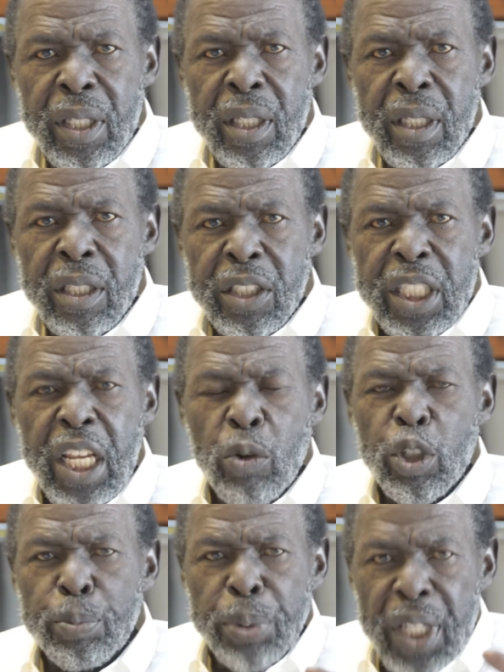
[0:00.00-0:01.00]
See, there
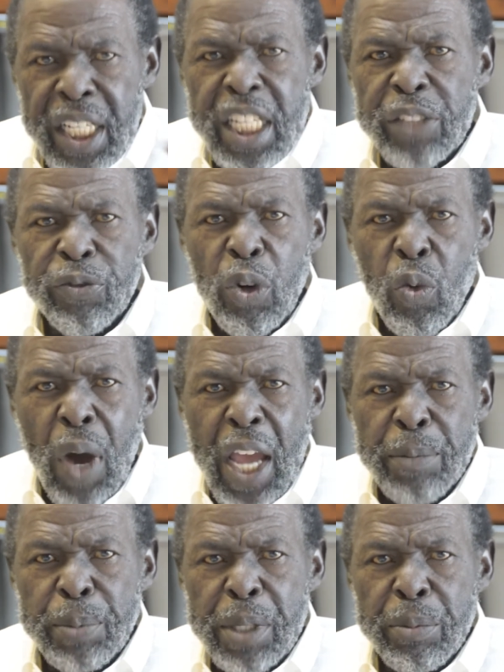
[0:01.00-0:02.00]
was police for
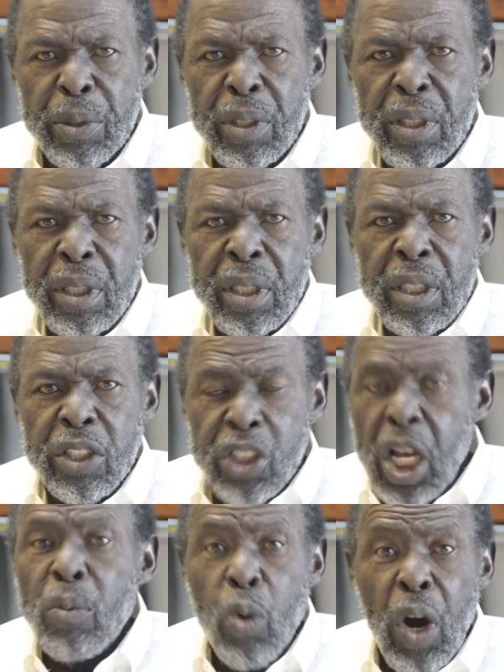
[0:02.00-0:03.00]
white people,
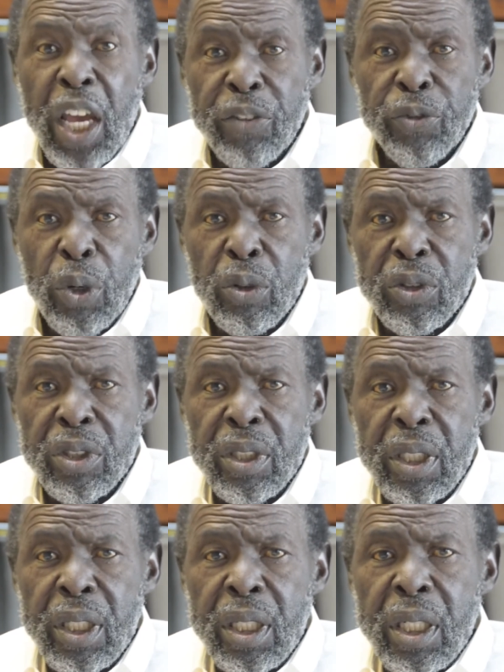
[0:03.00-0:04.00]
some white folks,
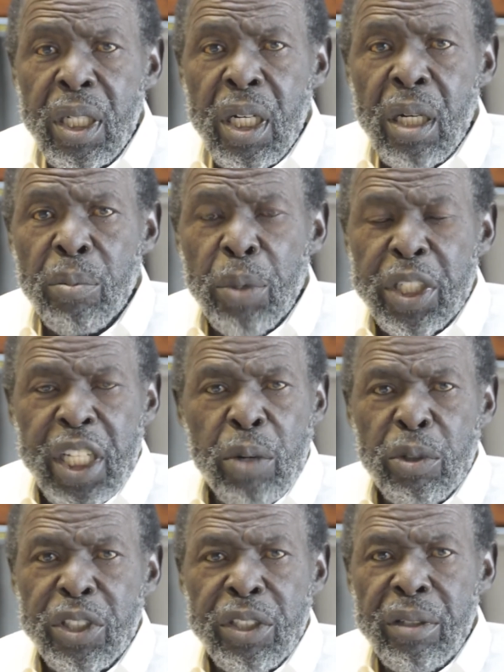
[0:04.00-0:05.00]
but they
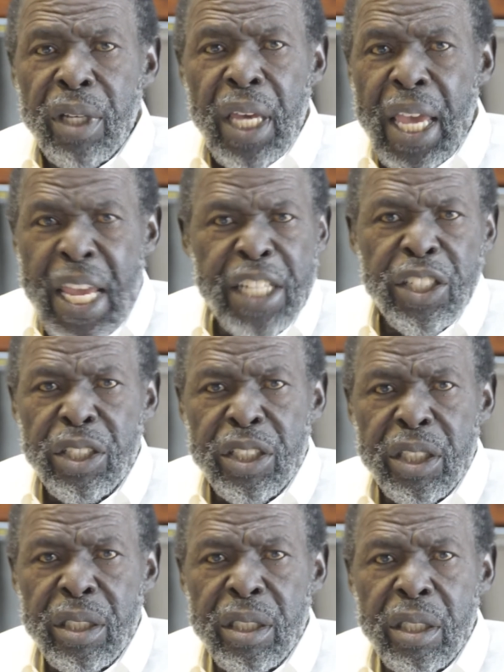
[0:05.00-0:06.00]
was
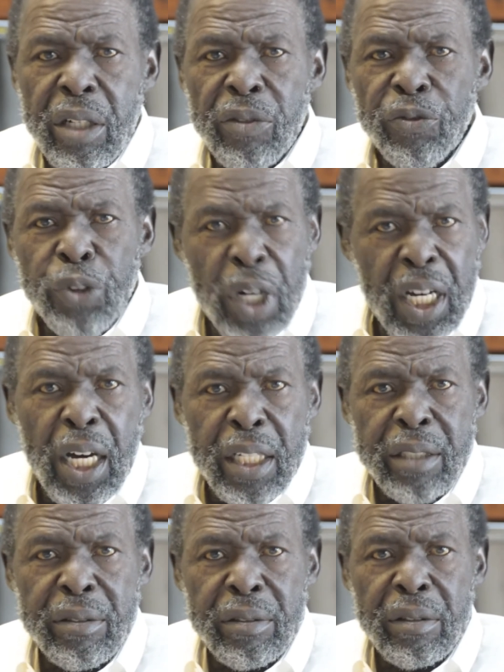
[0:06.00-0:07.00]
agents for
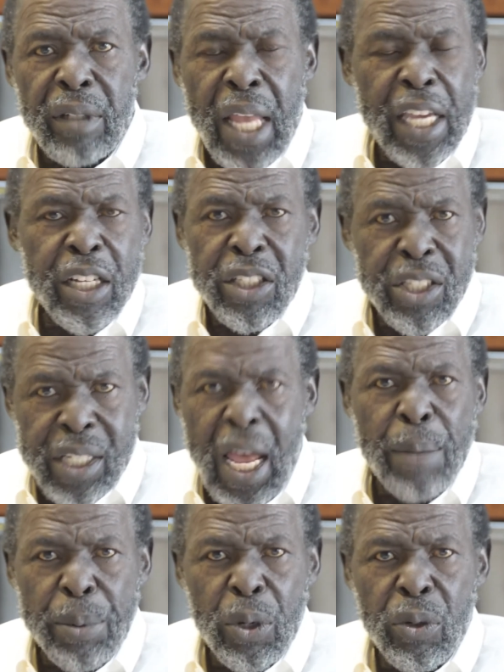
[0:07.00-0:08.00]
us, like
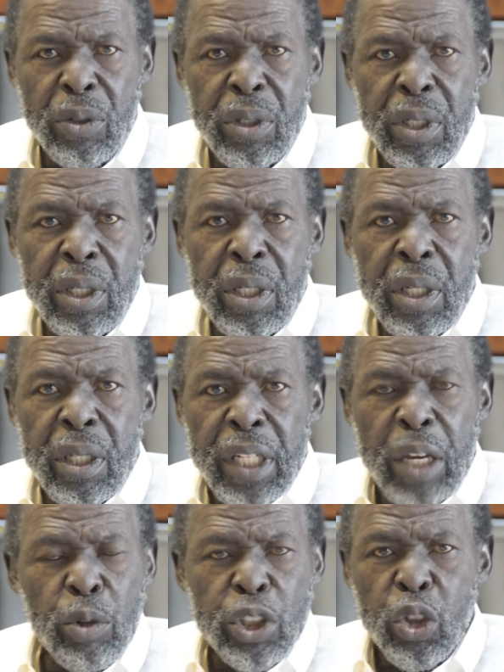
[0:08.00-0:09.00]
Gestapo.
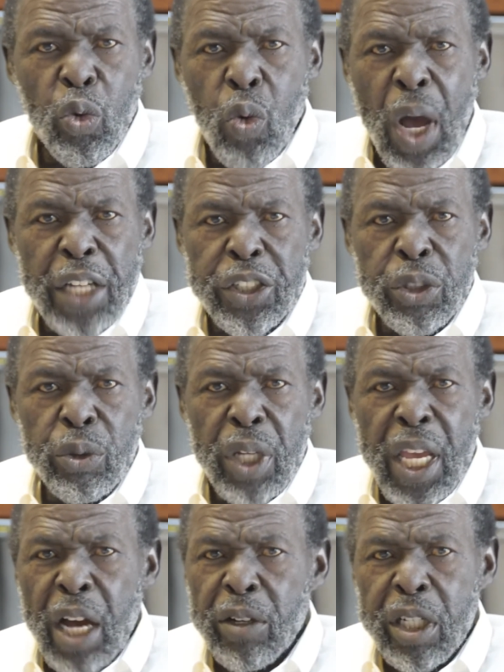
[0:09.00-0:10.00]
They was to watch you, to
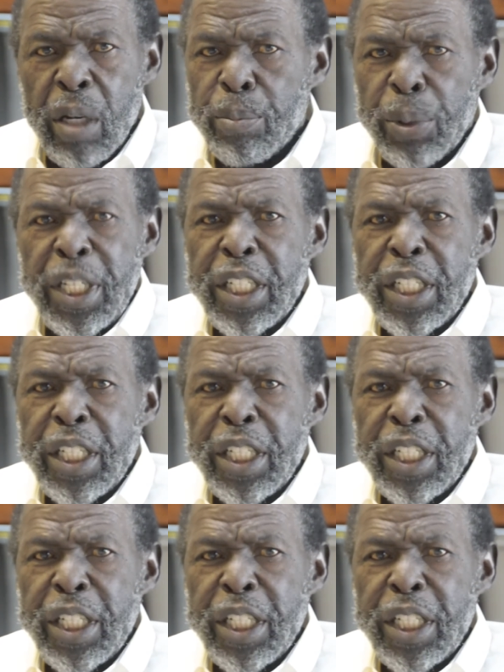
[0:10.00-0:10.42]
have complete